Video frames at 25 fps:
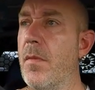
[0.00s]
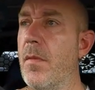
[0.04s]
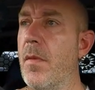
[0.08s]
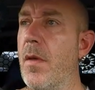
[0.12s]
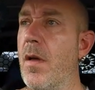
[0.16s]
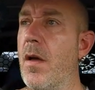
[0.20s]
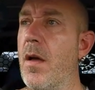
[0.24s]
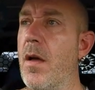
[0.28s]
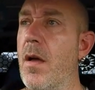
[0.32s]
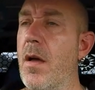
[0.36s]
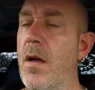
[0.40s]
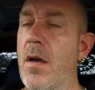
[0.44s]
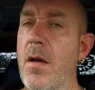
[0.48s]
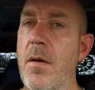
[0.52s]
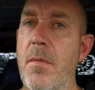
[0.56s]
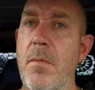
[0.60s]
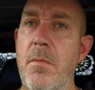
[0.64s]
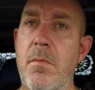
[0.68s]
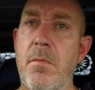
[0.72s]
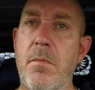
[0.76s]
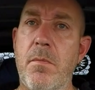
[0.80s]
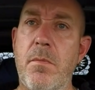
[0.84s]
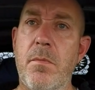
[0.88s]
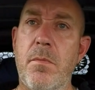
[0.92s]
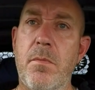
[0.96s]

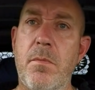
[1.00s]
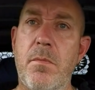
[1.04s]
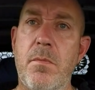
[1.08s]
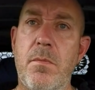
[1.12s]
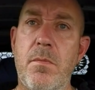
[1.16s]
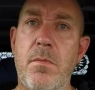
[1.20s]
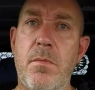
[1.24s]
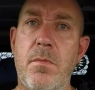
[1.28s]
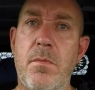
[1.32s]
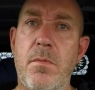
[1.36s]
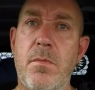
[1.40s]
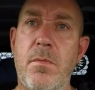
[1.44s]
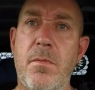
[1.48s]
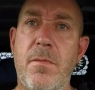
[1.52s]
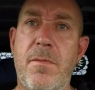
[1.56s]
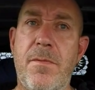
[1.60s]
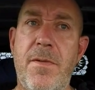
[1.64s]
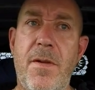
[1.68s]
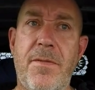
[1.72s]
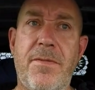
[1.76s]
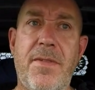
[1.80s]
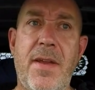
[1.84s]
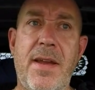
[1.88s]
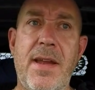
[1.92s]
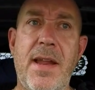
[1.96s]
um,
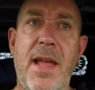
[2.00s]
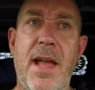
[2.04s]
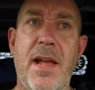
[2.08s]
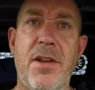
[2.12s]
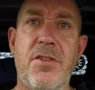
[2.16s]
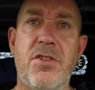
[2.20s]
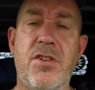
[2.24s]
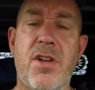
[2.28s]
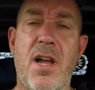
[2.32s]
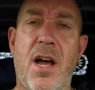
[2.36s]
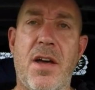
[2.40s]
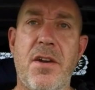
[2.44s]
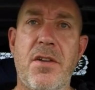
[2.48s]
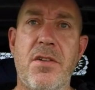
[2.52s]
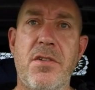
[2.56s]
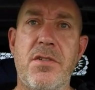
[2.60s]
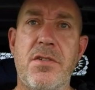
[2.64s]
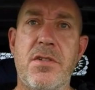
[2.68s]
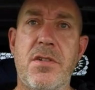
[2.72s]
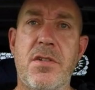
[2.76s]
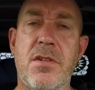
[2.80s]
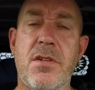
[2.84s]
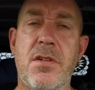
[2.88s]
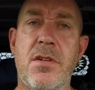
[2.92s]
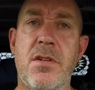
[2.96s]
15 hedge
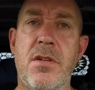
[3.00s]
cutters.